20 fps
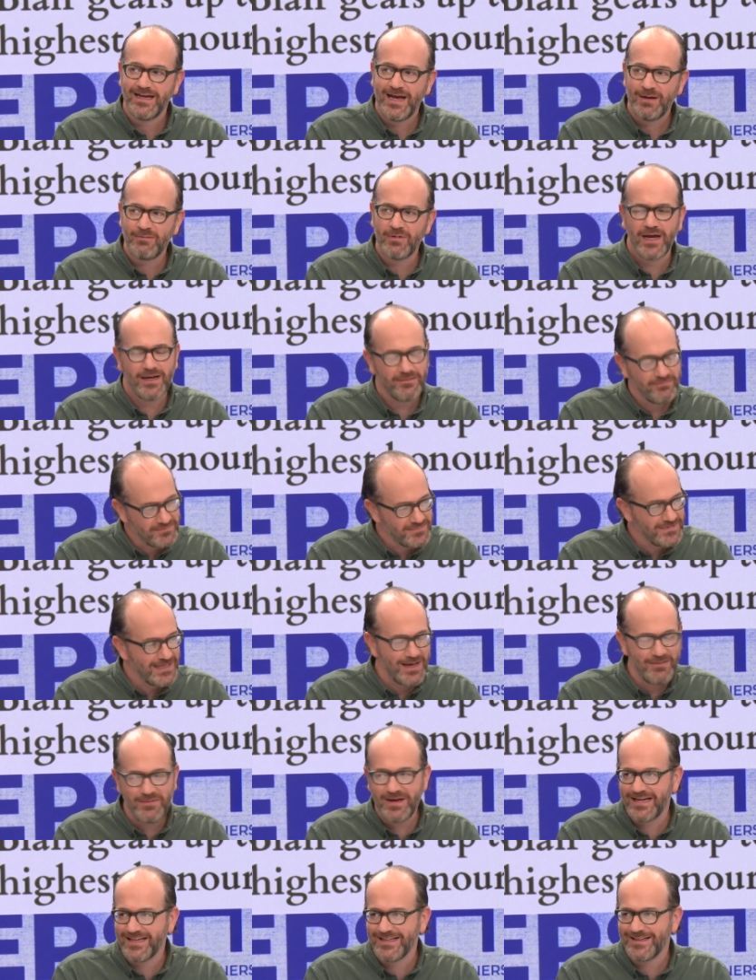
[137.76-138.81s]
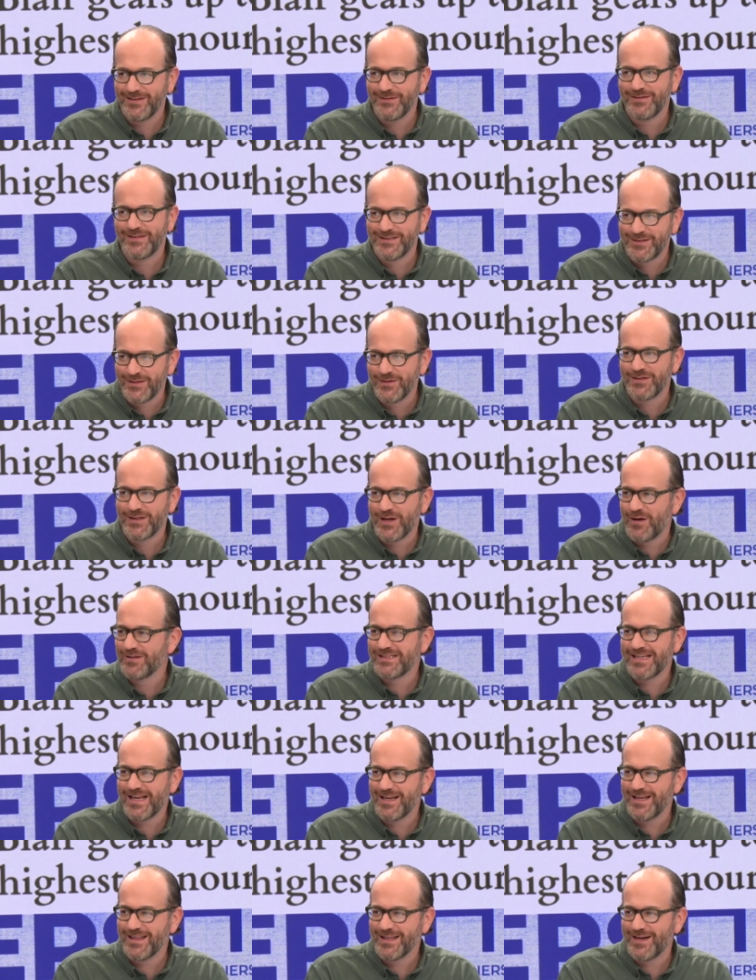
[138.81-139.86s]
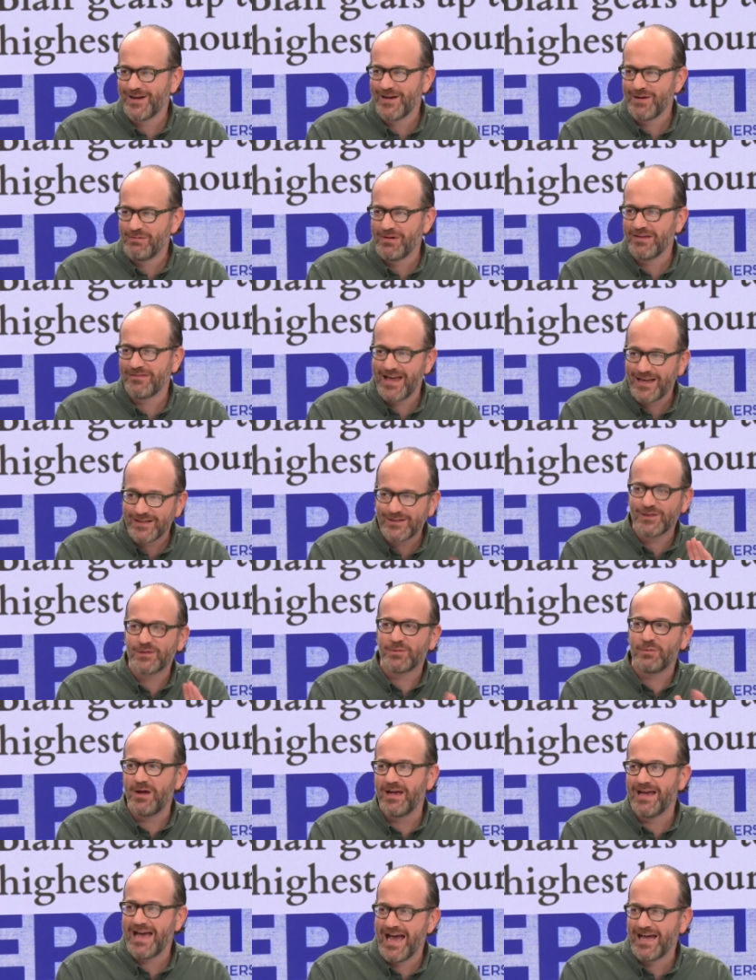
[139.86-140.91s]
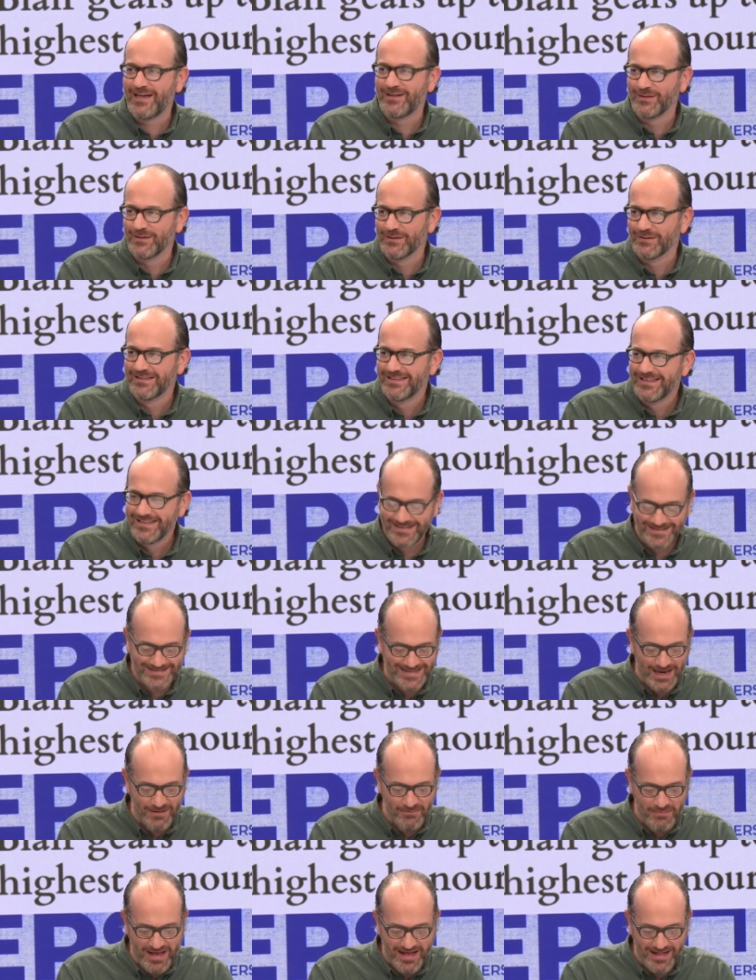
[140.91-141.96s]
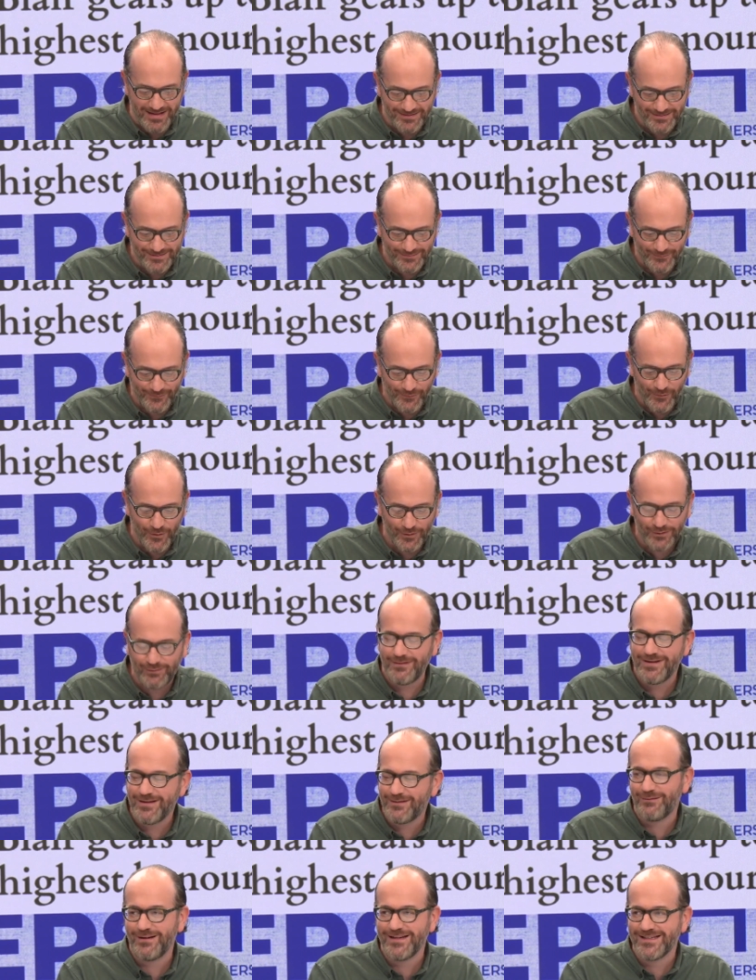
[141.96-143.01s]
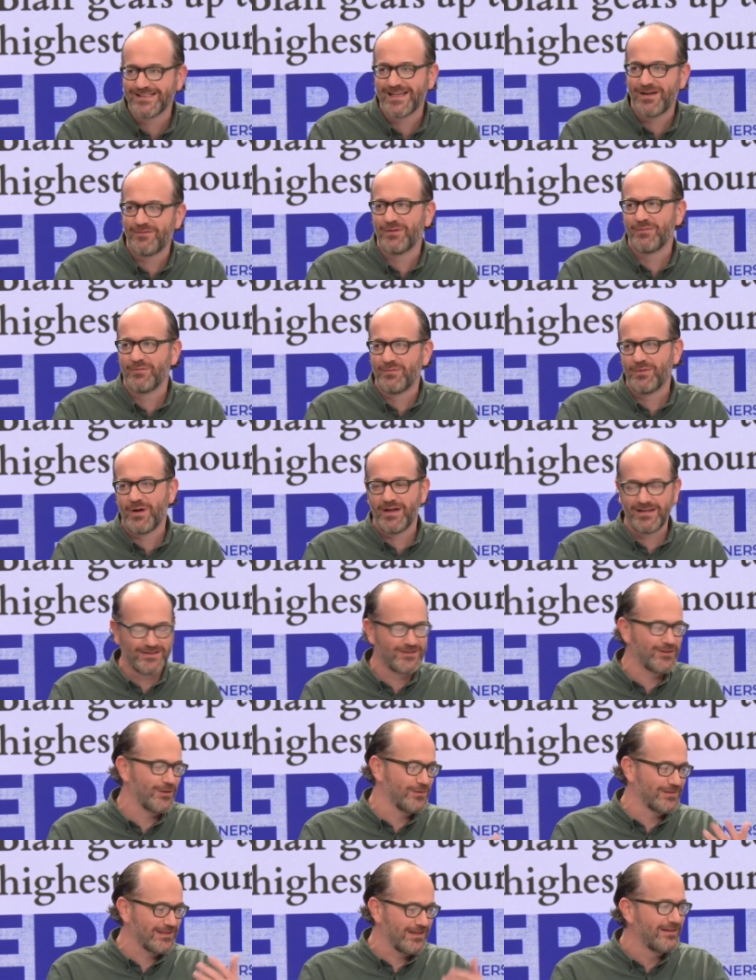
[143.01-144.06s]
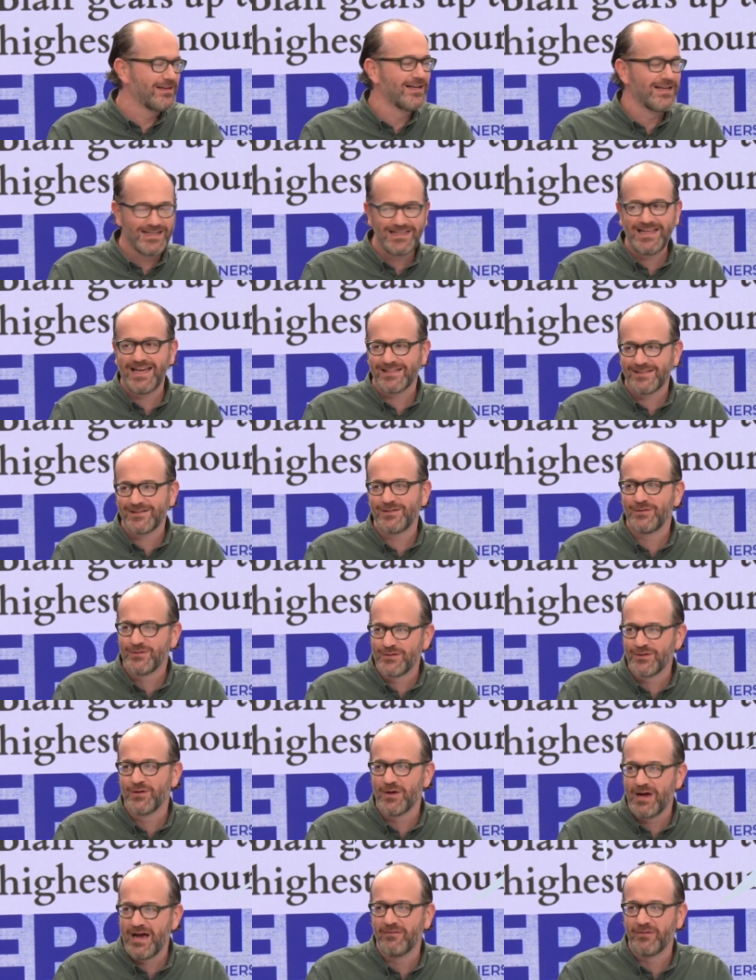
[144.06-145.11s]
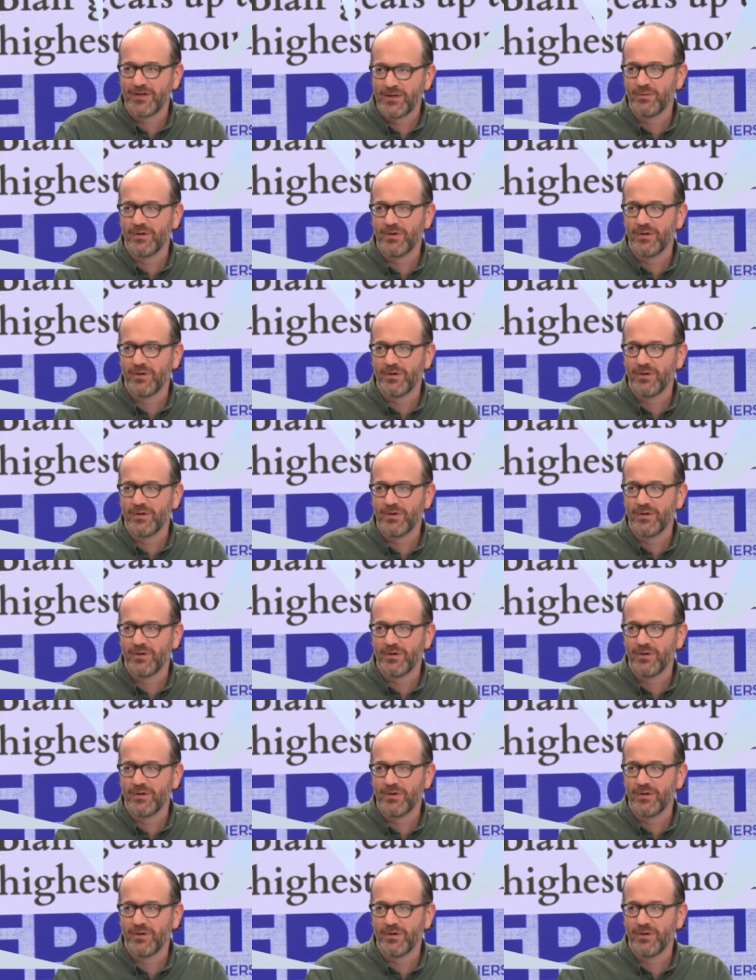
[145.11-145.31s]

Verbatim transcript: I'm like, yeah, mate, you do, don't sound like the kind of. If that's your Twitter handle, Sam Bell's four three three seven one two. So yes, you do not have any.